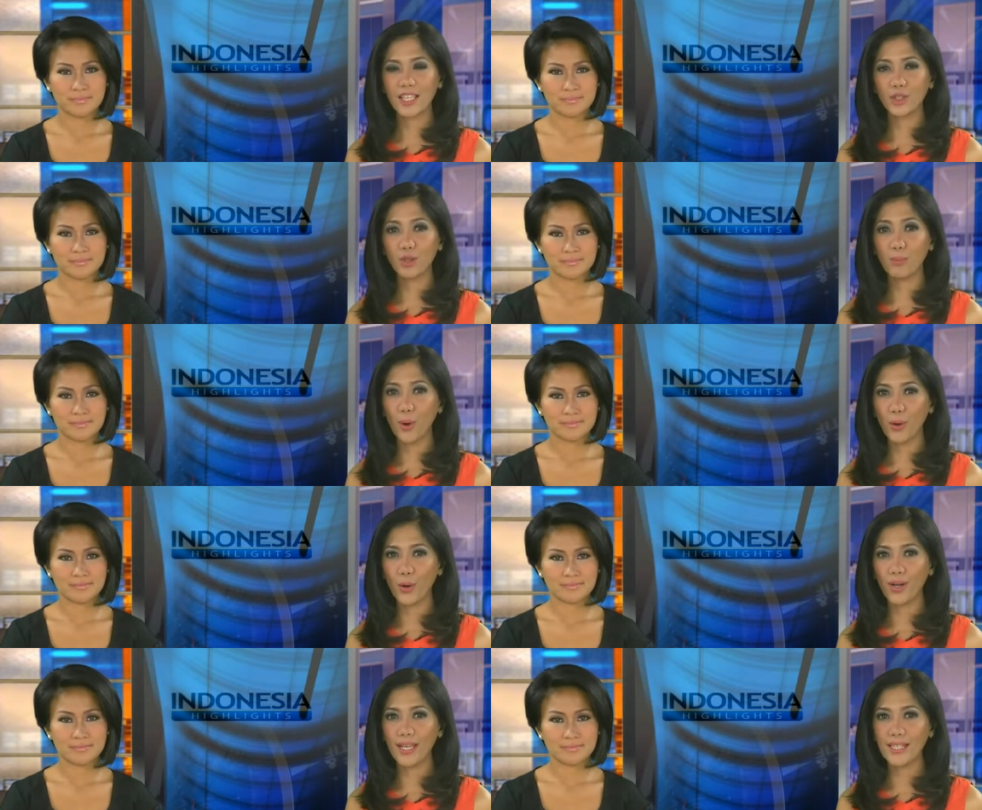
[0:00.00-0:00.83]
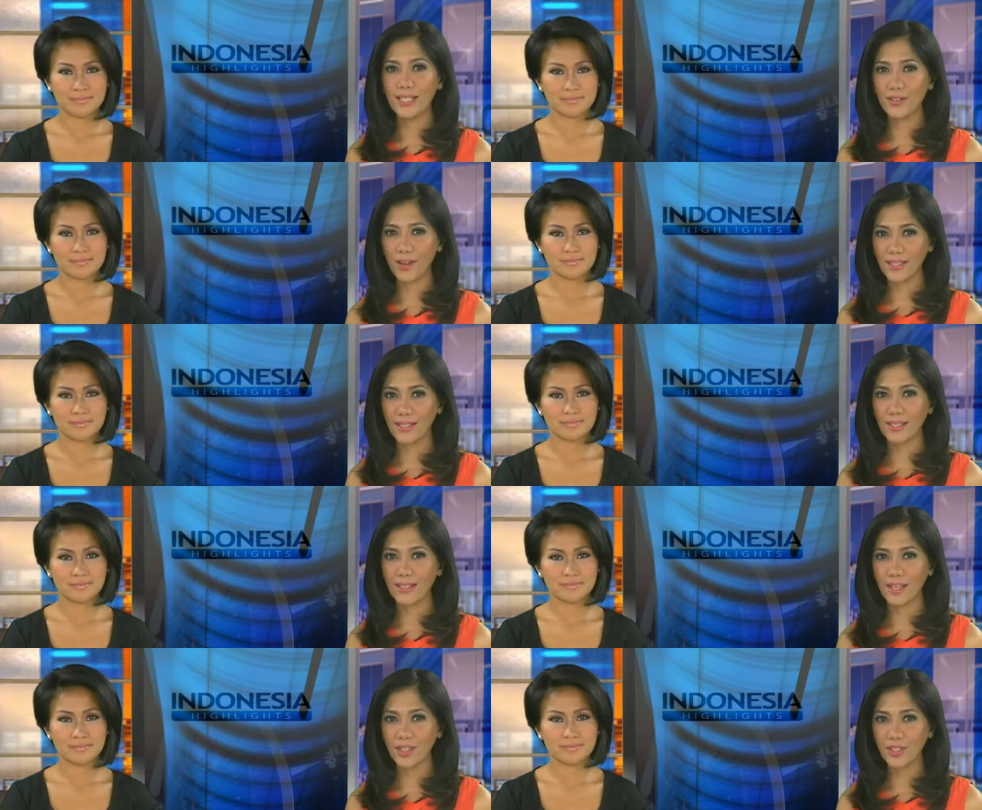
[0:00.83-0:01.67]
Speaker 1: Sentul Bogor Integrated
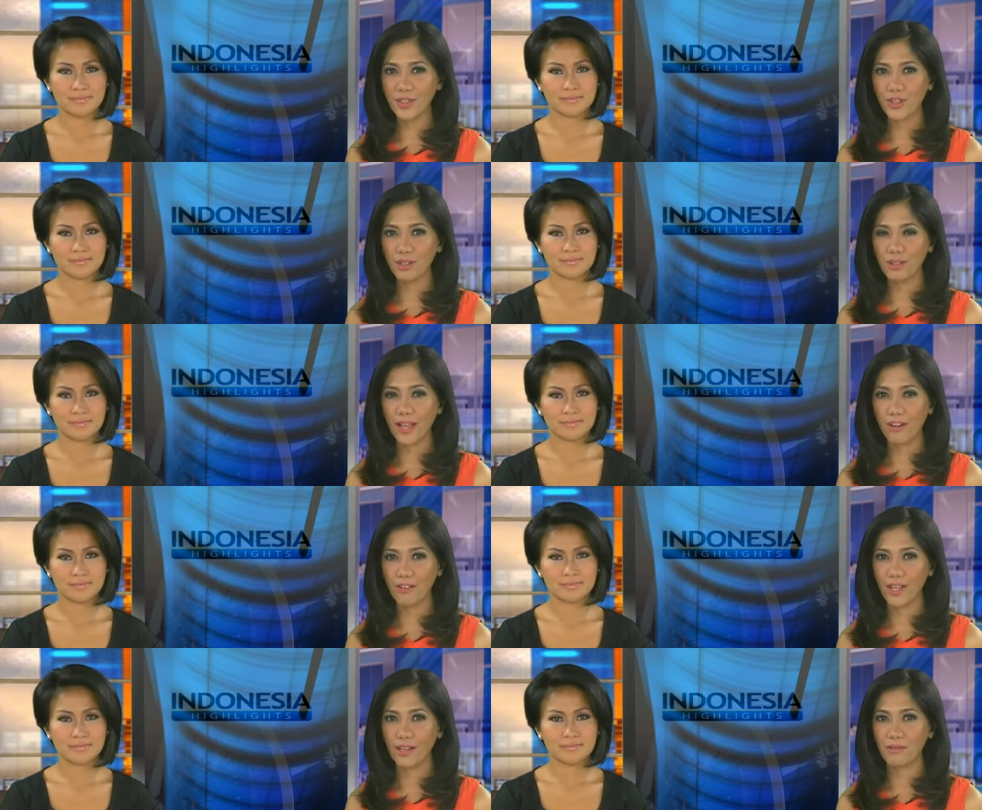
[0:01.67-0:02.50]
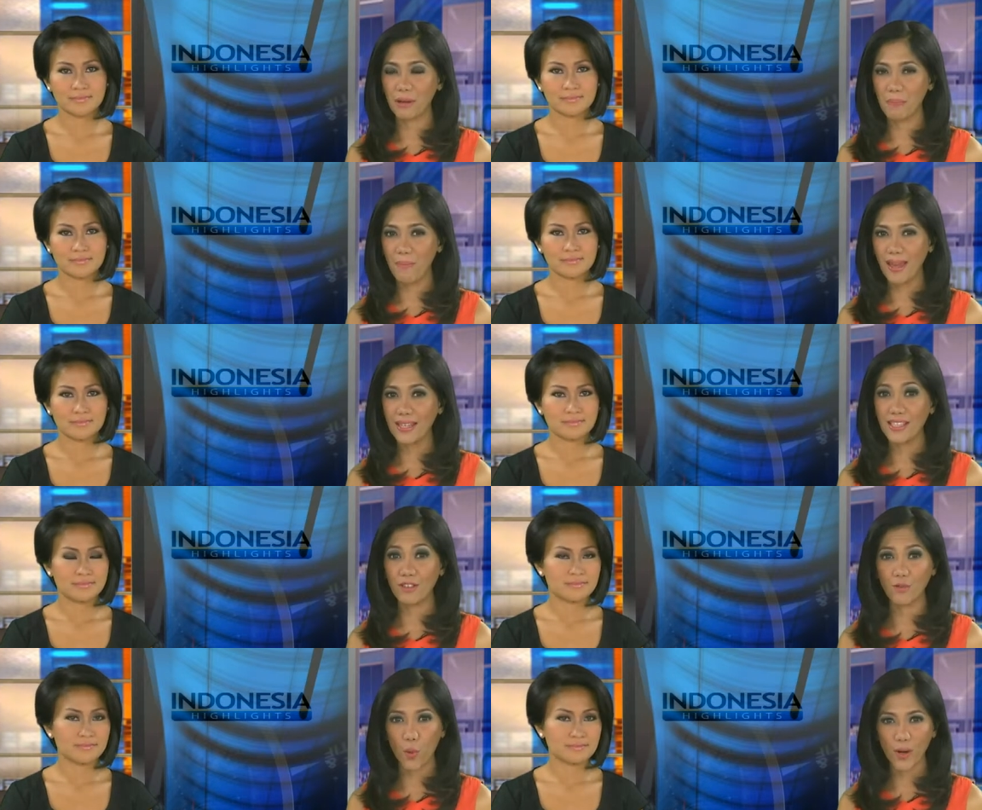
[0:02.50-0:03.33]
Industrial Area
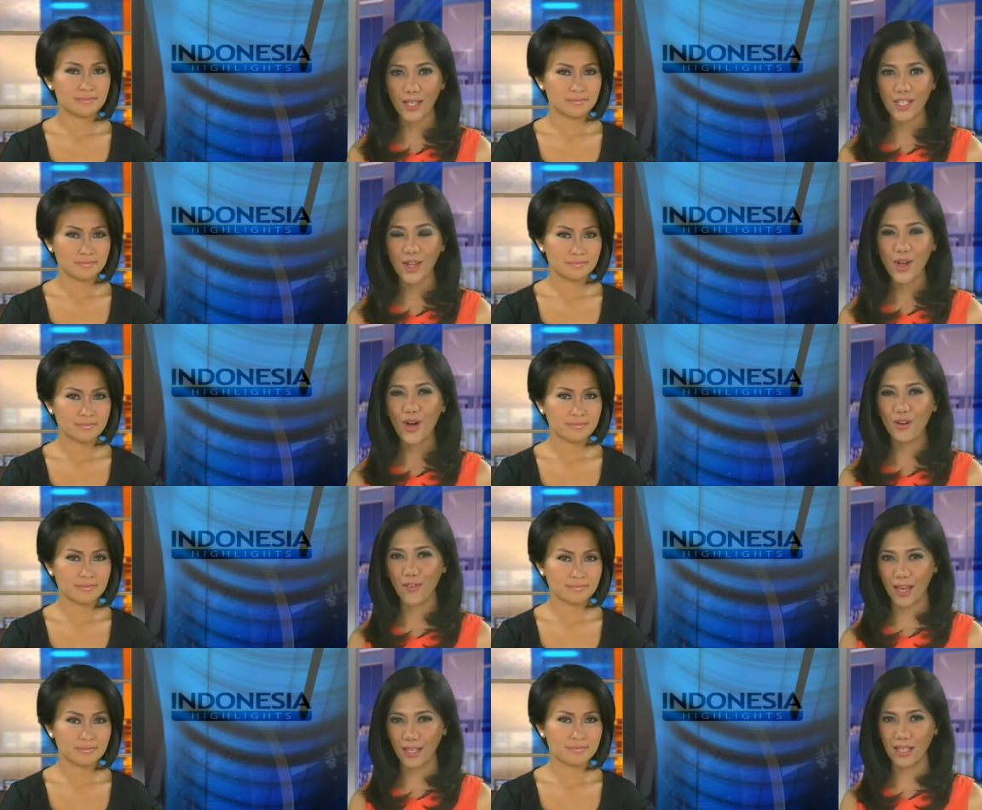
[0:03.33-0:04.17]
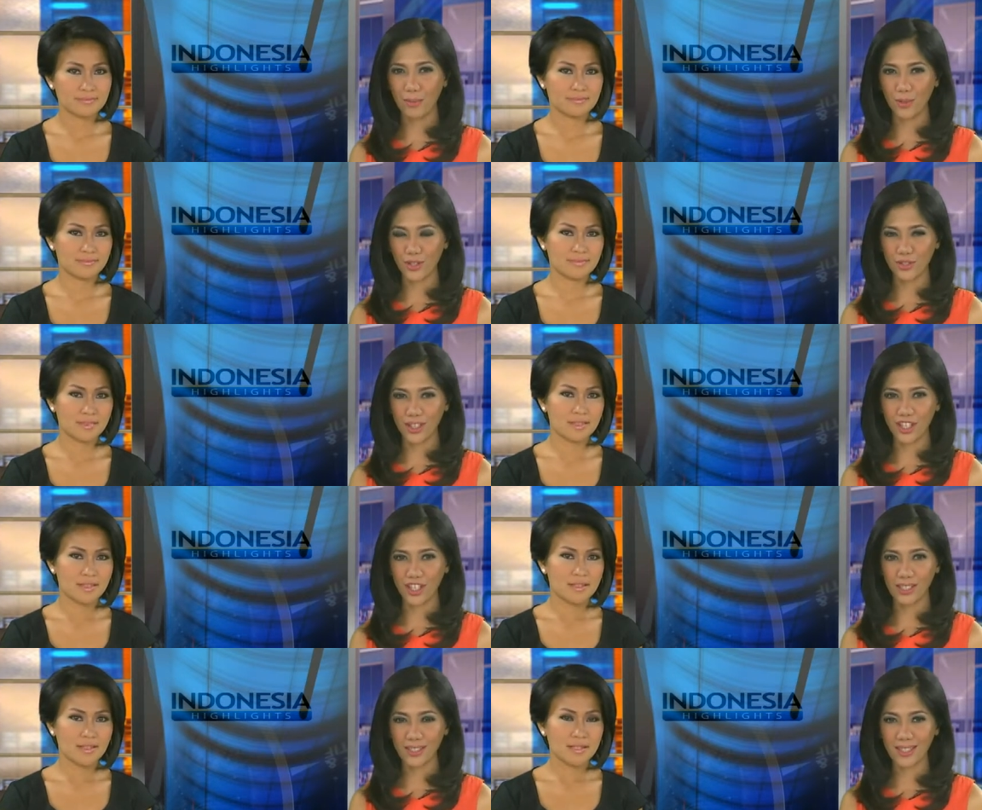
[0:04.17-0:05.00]
remained devoid of any
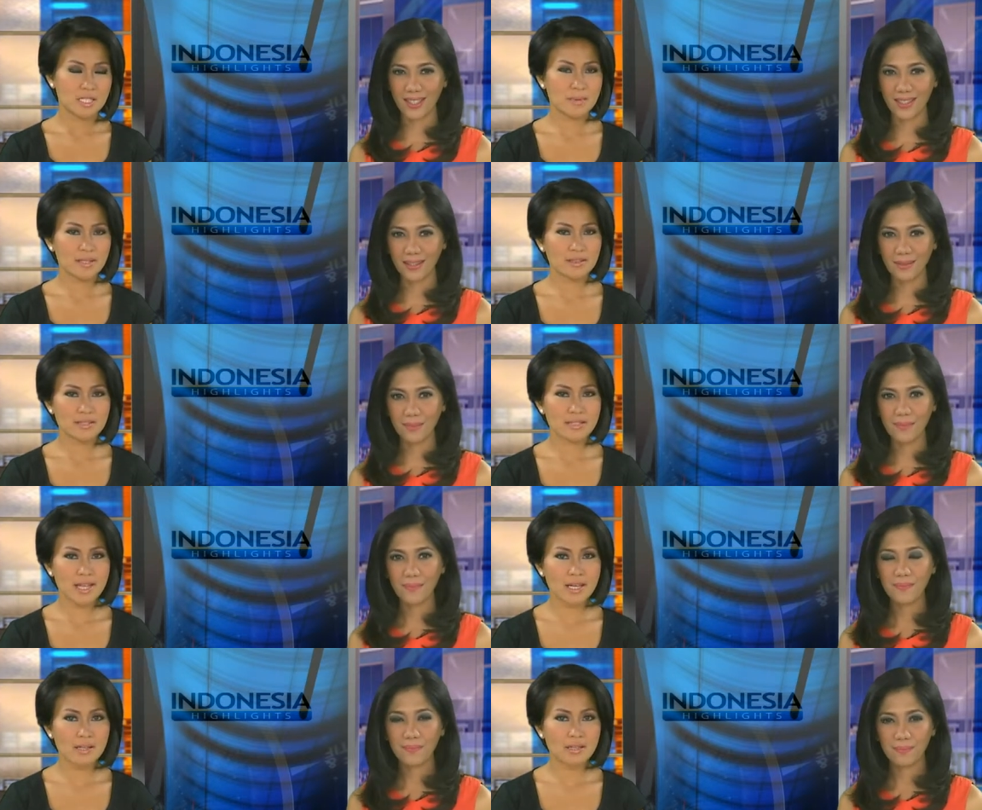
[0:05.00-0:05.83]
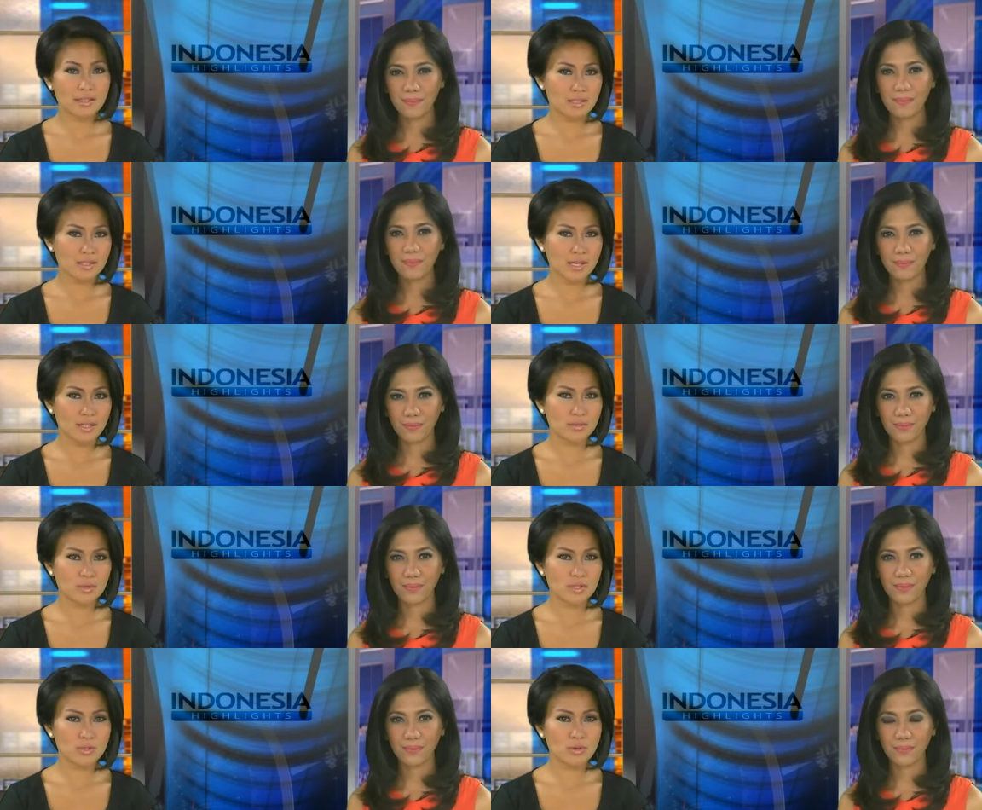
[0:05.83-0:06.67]
demonstrations. Despite this,
Speaker 2: this
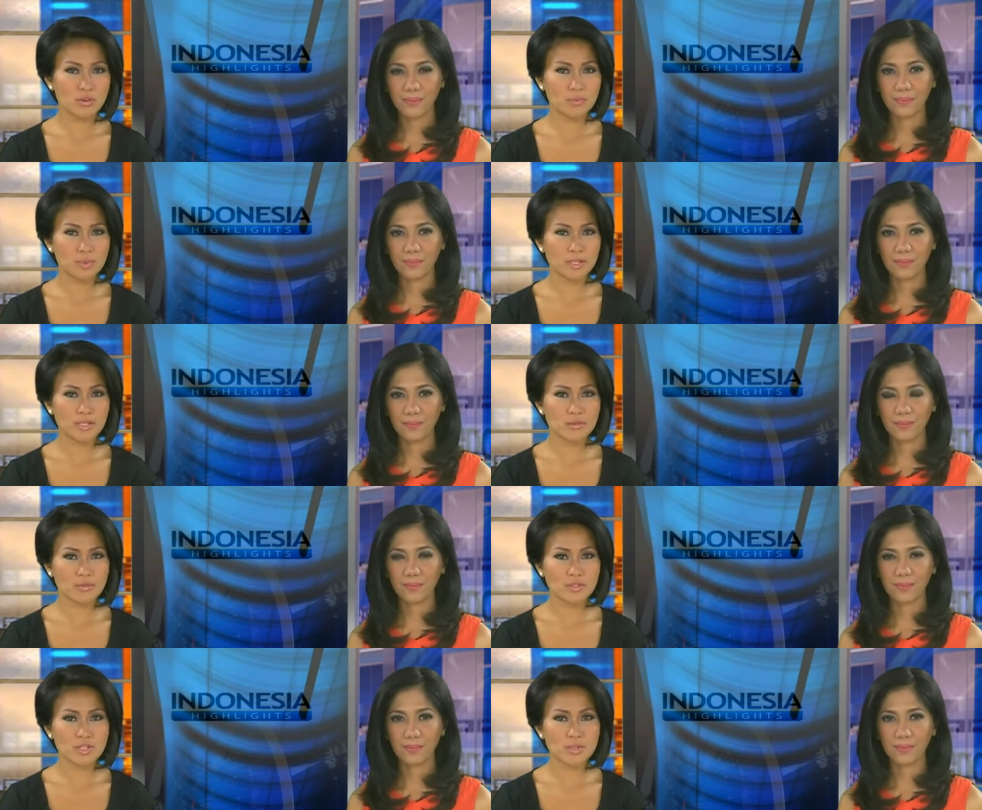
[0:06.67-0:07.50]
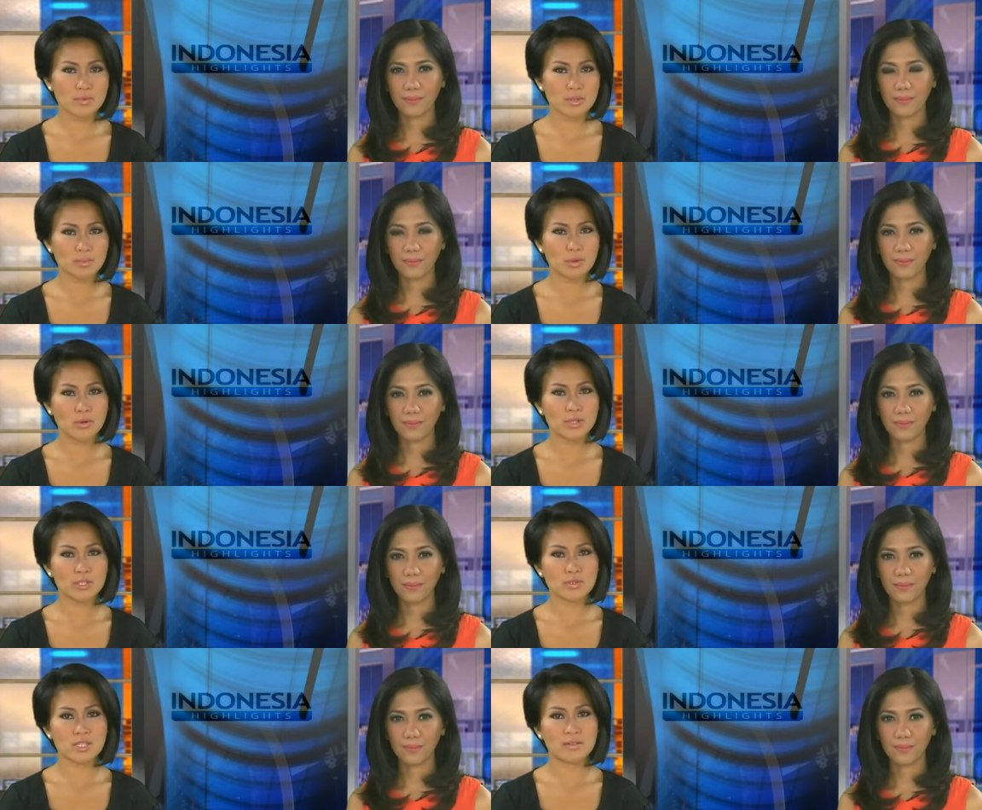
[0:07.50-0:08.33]
hundreds of police officers were
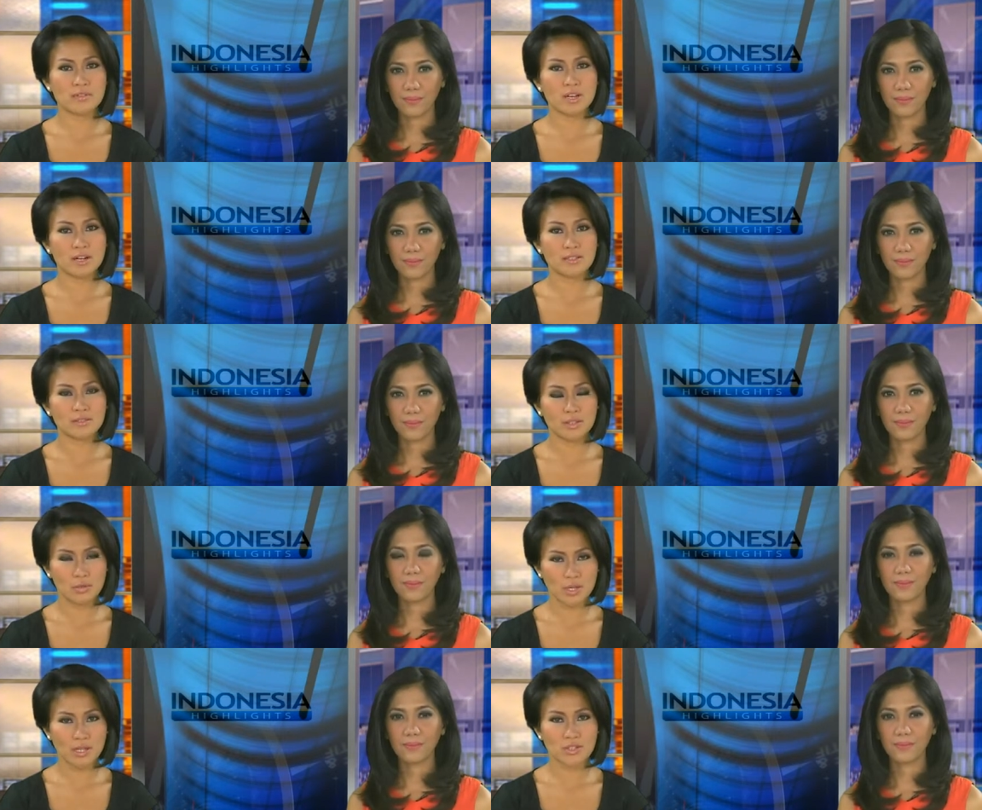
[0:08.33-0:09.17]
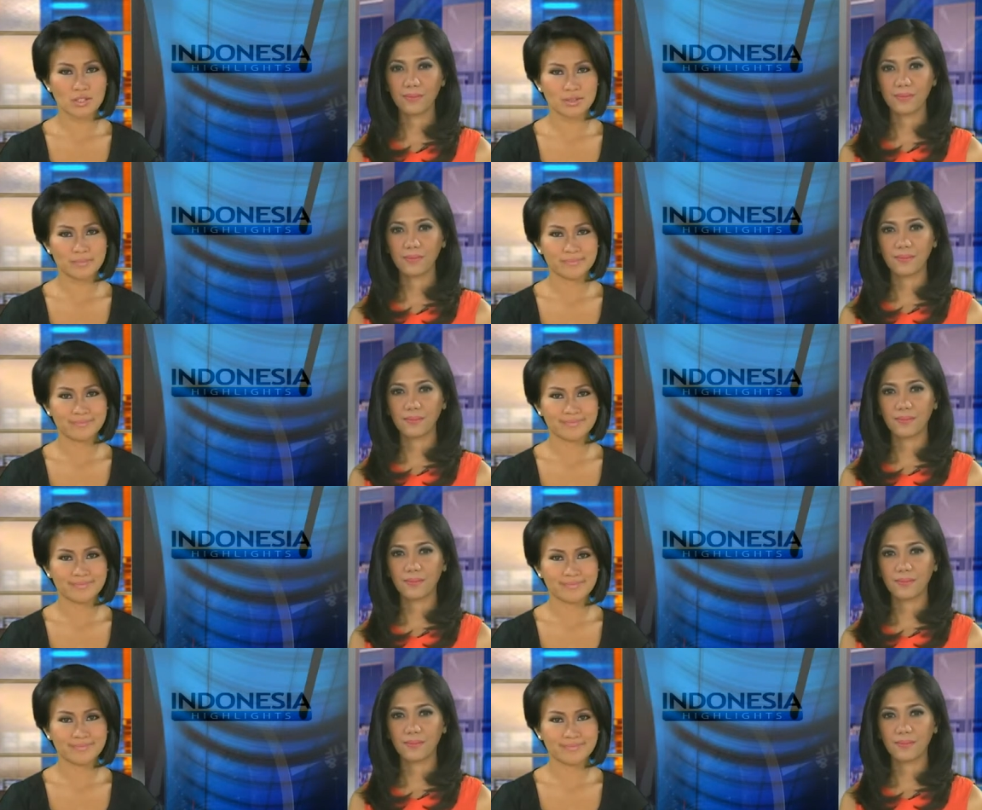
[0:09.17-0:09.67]
deployed to safeguard the location.